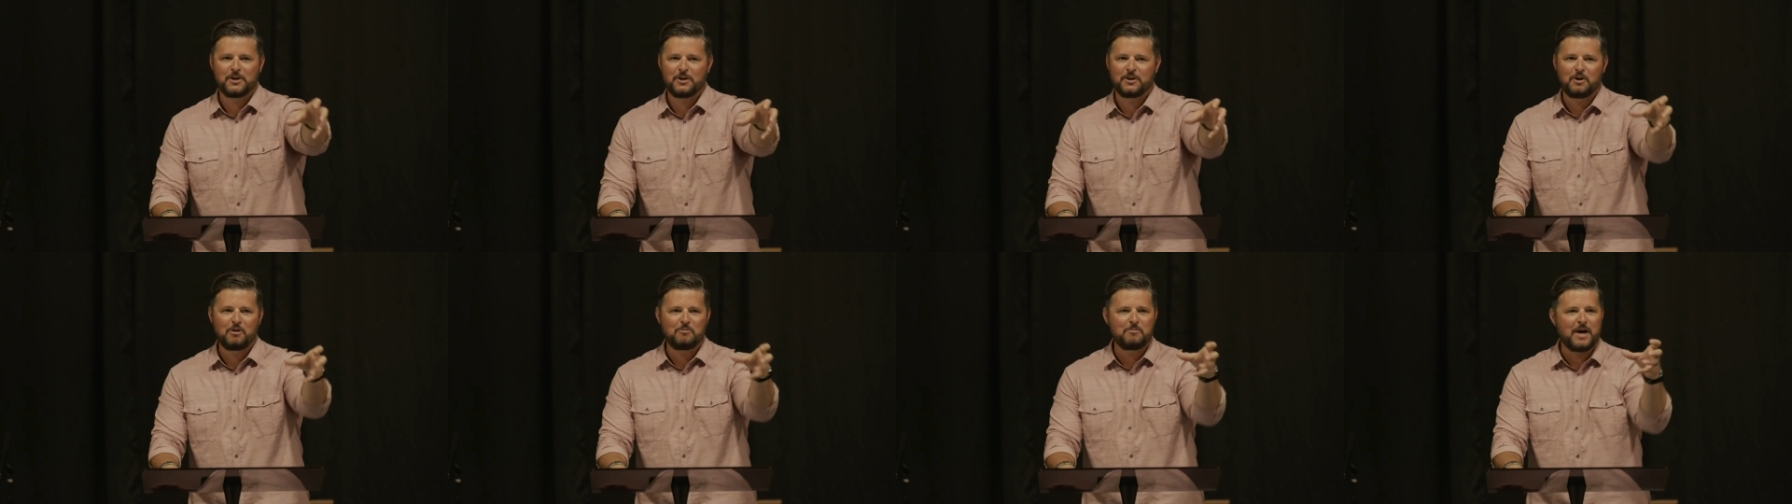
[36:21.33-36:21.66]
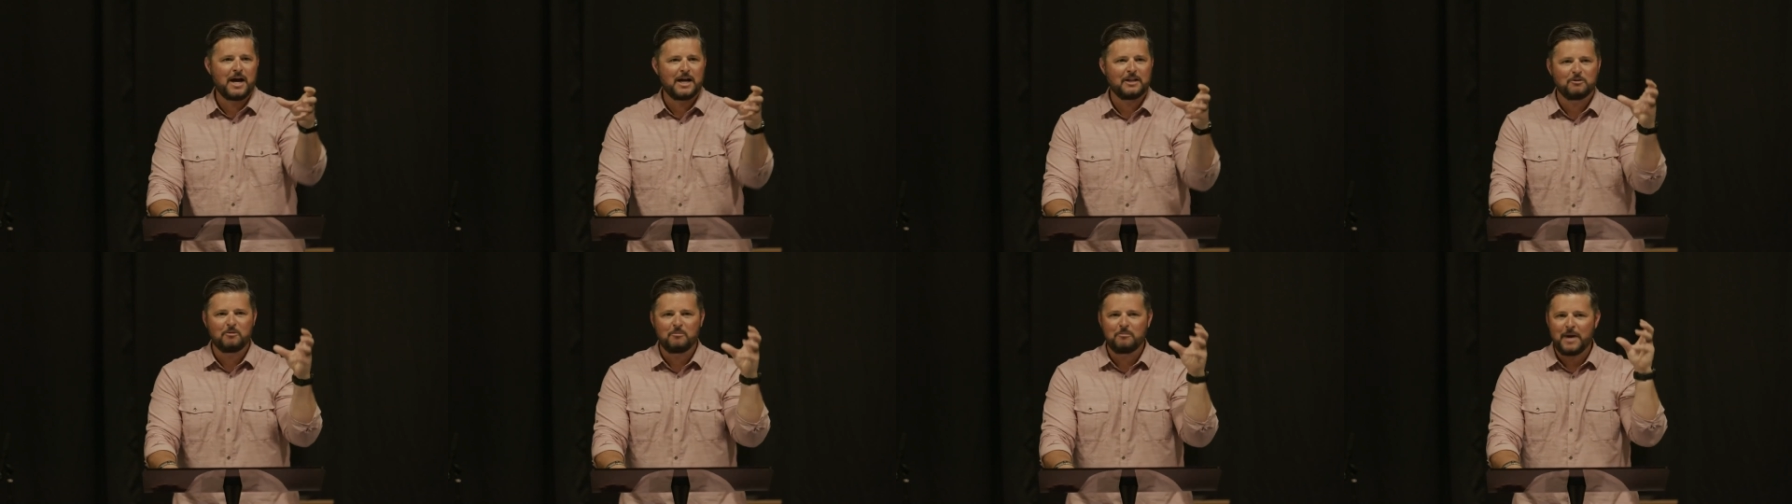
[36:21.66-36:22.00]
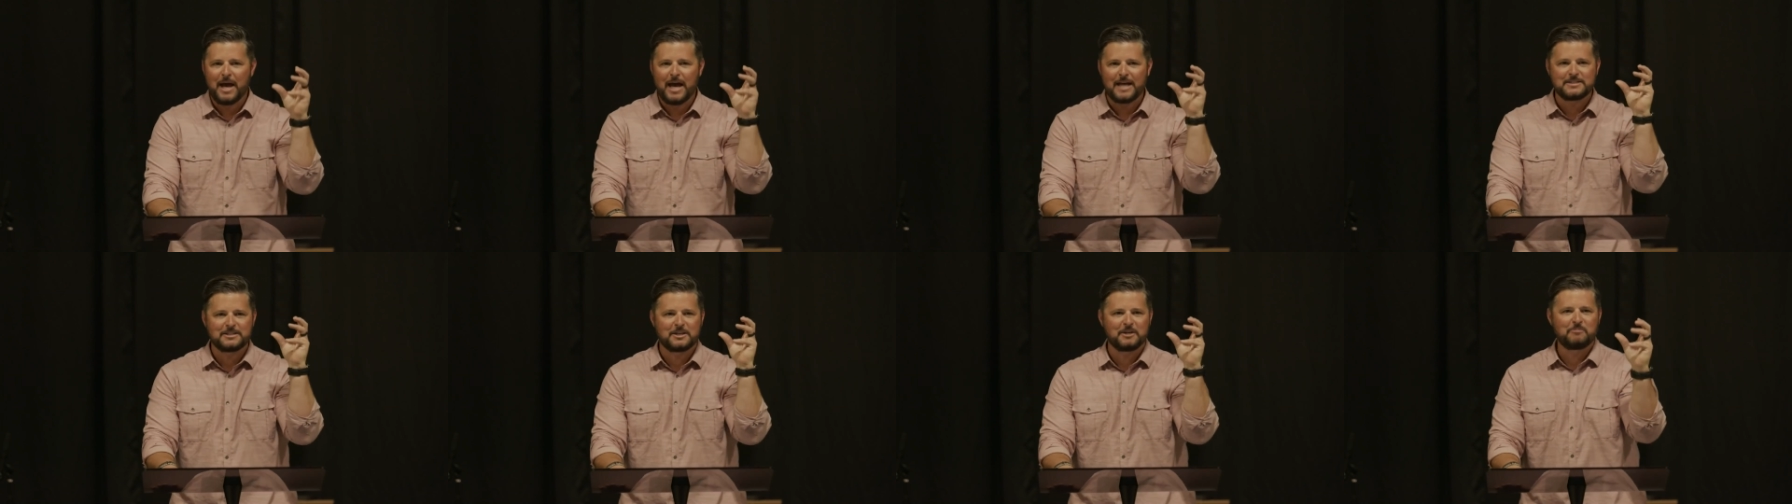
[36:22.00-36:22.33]
You're gonna go buy a little
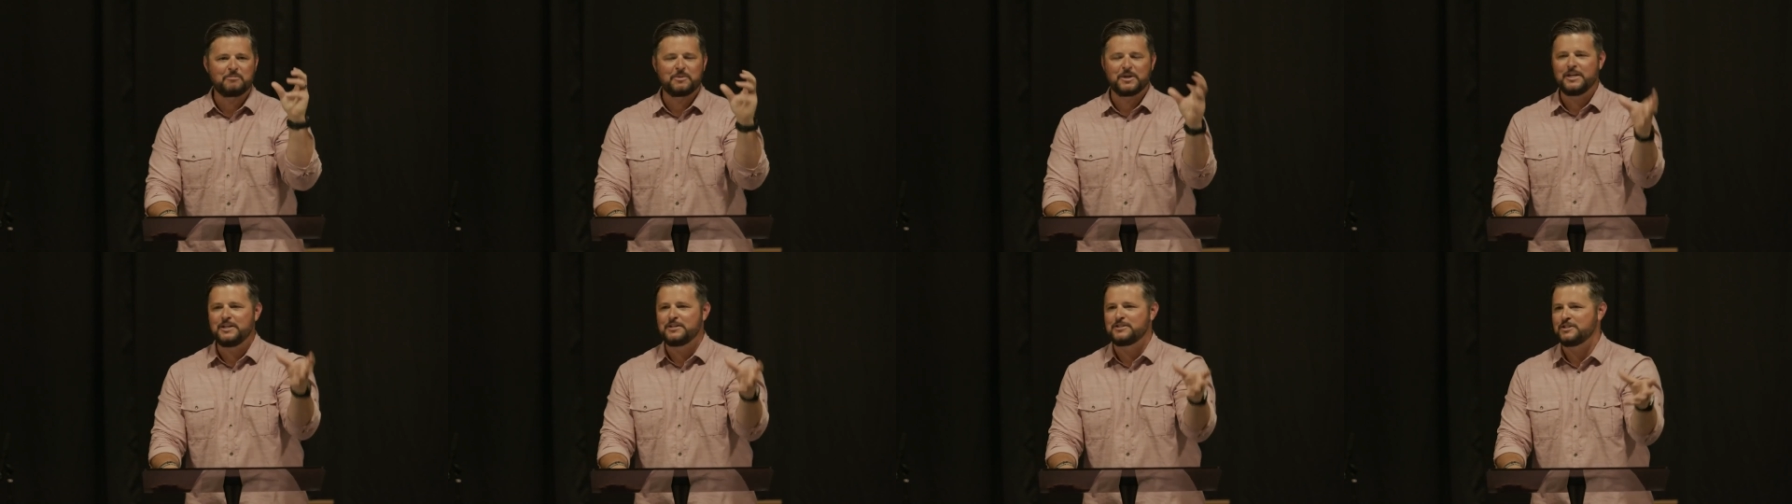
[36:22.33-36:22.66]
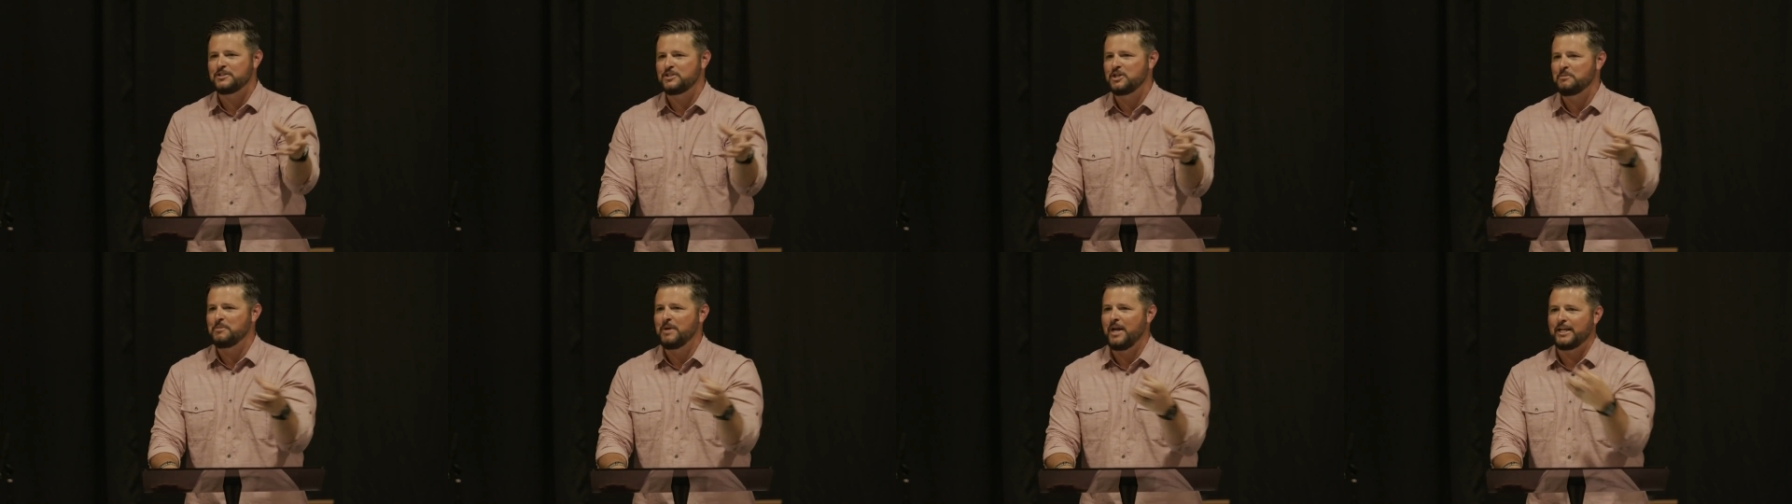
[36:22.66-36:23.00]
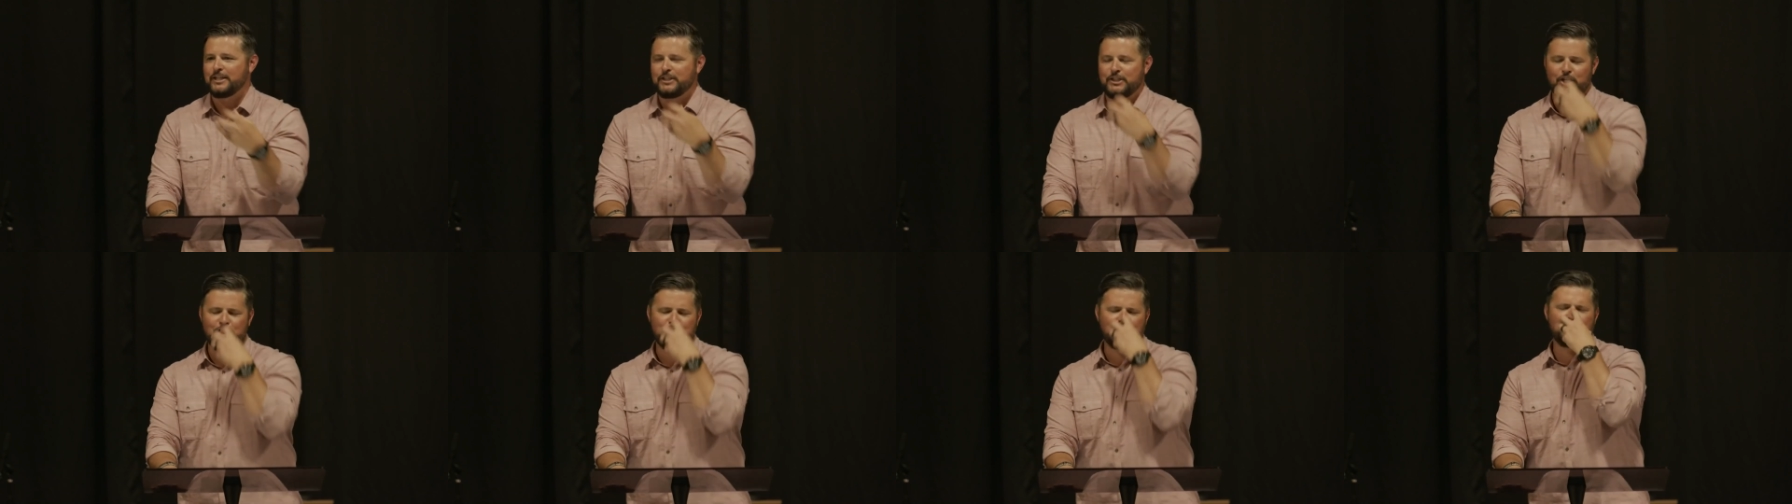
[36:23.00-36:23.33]
basket of peaches. you will be like,